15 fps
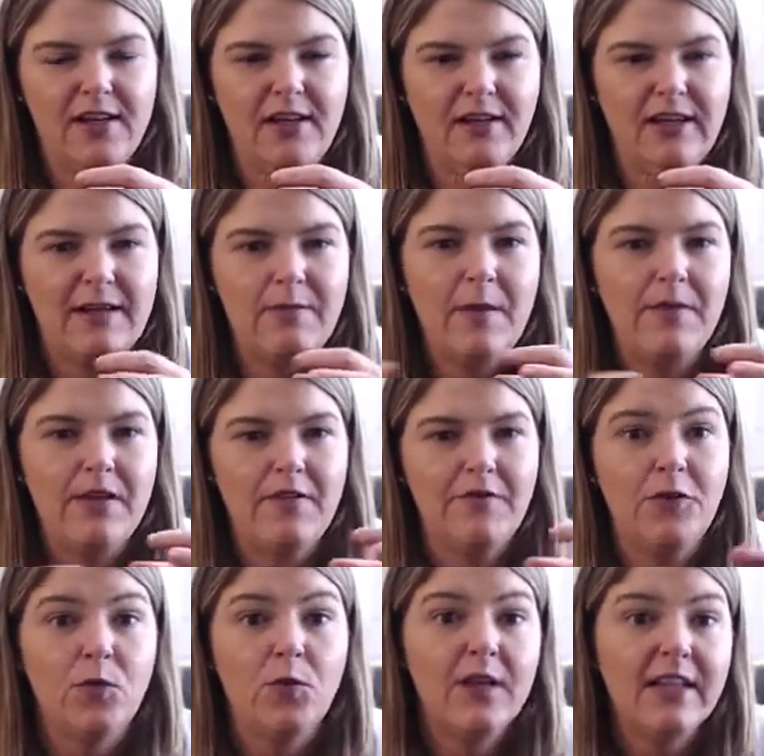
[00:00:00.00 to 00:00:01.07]
Like maybe if
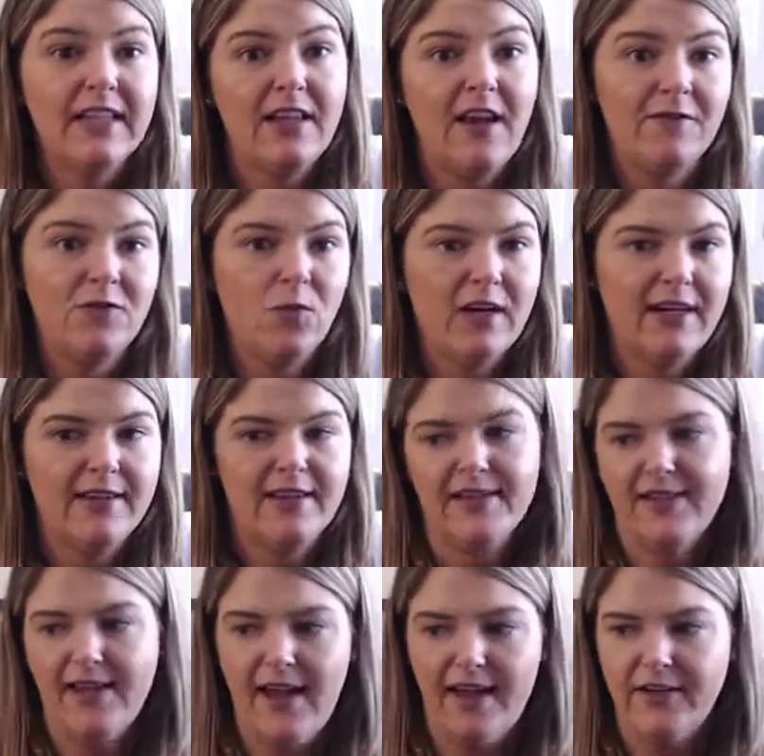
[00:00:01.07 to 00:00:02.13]
you really loved one in the
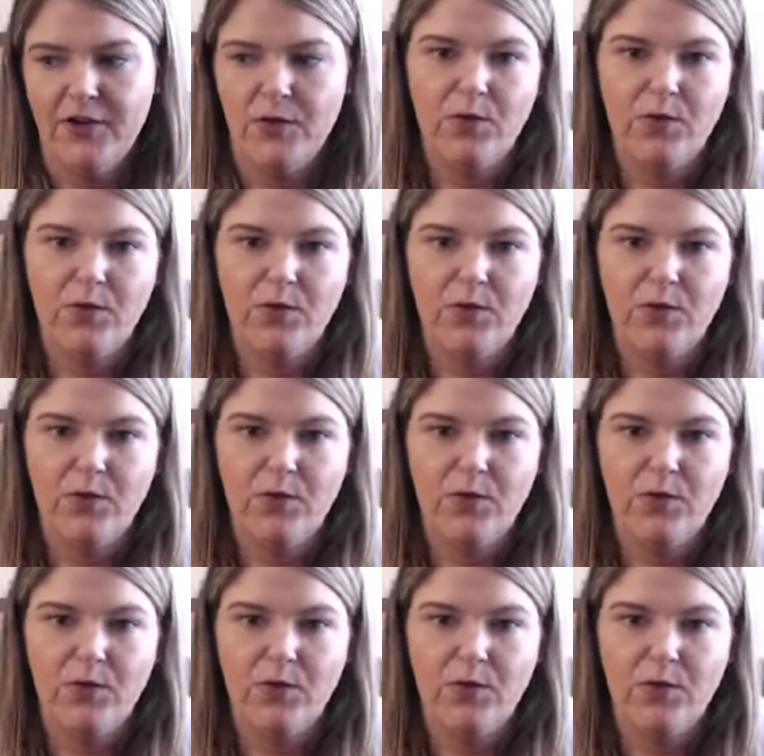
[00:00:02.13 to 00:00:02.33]
set and you